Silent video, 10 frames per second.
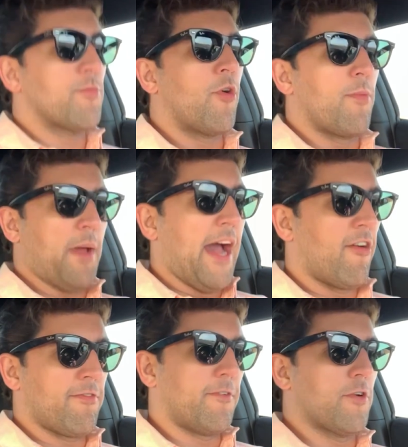more
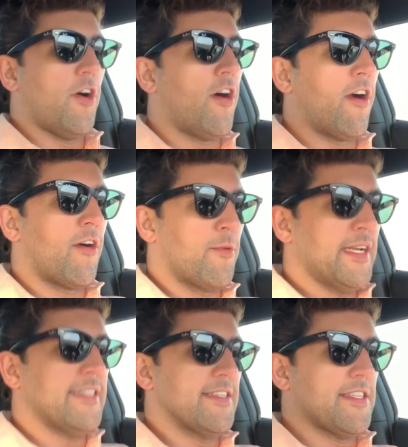powerful car
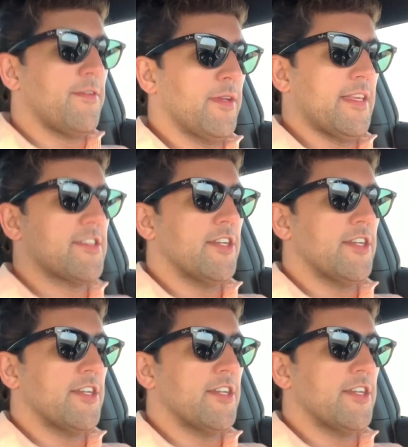wanted to see what this